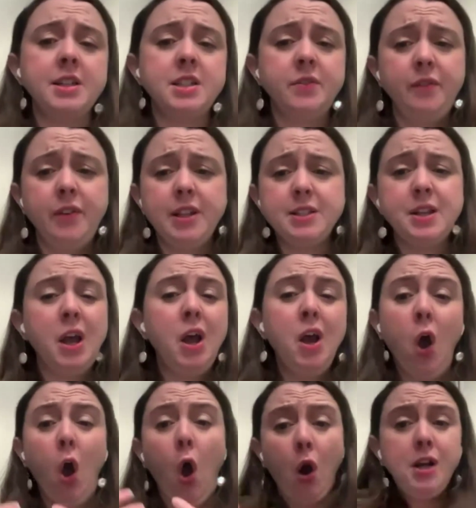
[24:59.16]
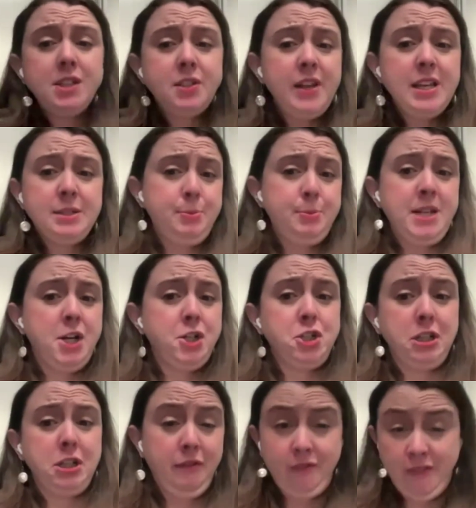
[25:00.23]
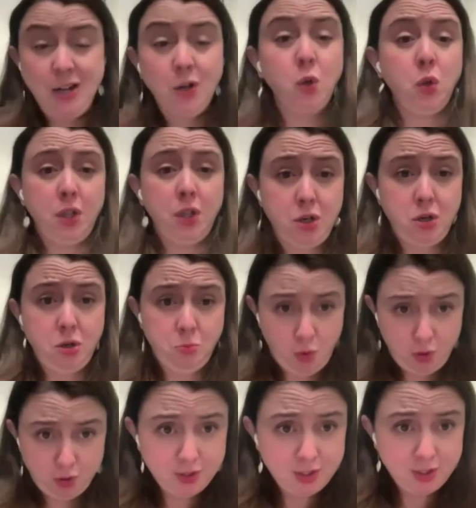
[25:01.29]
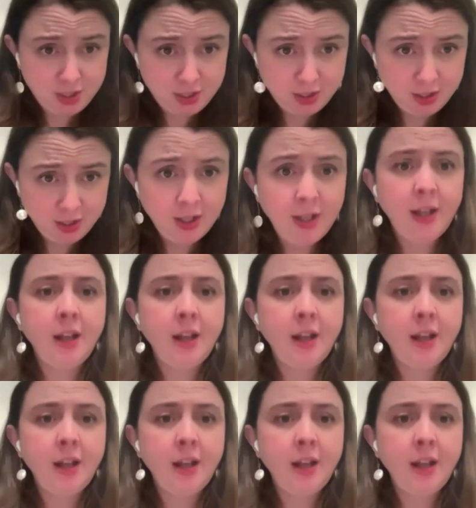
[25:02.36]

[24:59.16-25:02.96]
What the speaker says: the youngest of infants, RSV is potentially fatal in newborns.